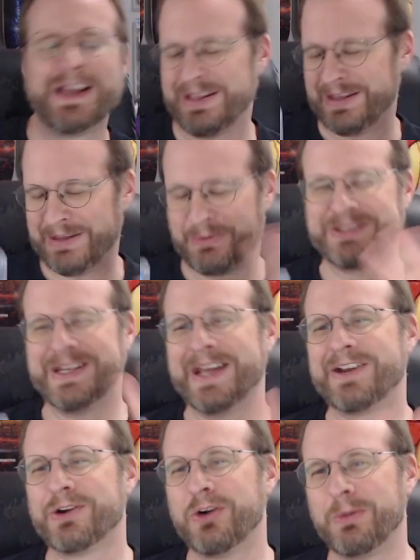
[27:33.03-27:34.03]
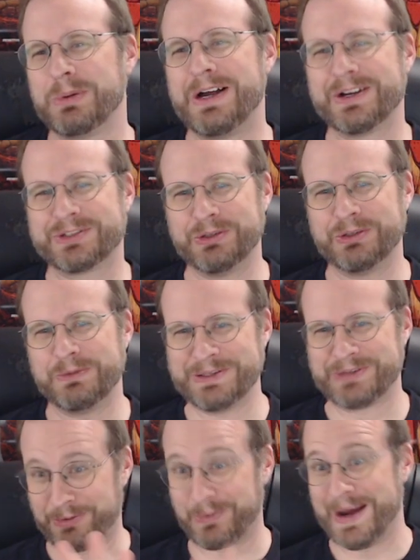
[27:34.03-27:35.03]
When I say I don't know who it belongs to, it means
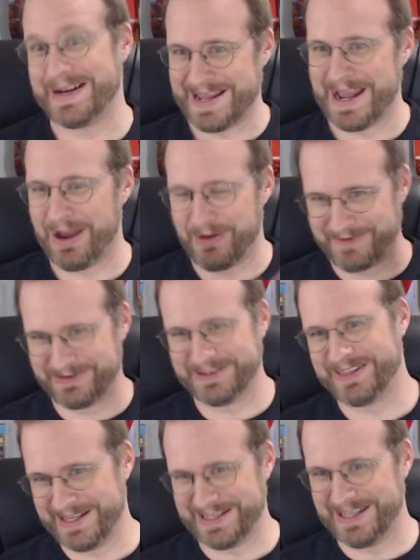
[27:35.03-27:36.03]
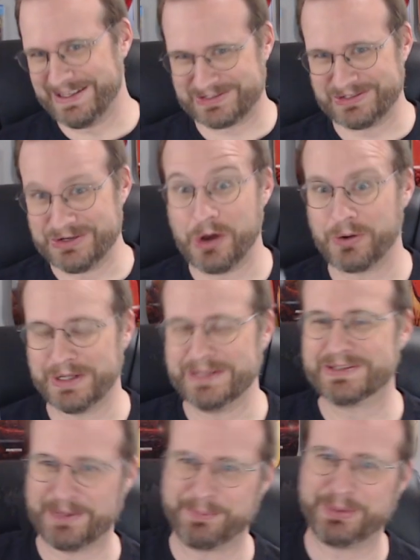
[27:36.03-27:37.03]
like right now. Everything is noted
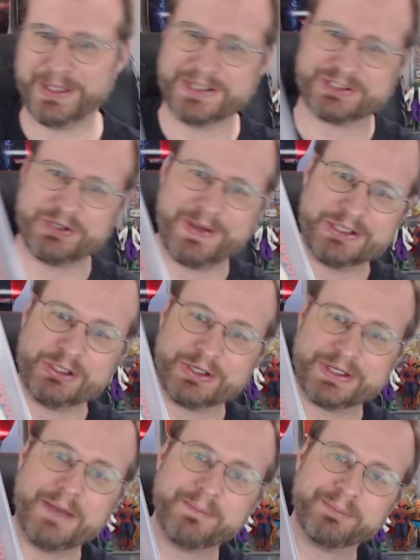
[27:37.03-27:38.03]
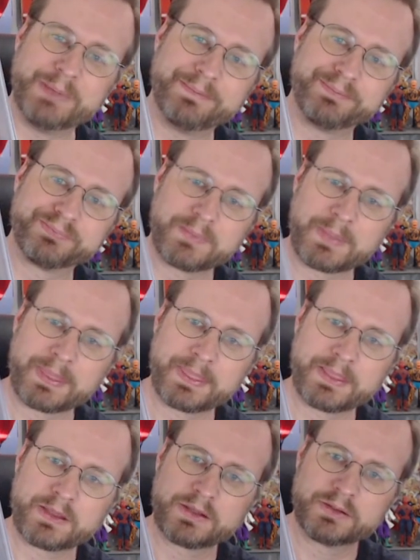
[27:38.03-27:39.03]
someplace so I can look it up. But
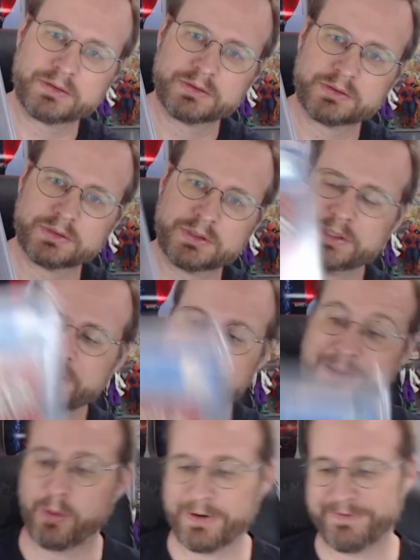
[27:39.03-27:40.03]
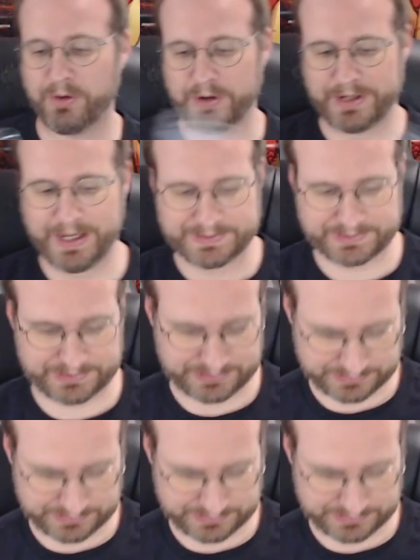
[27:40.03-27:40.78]
9.4, nice.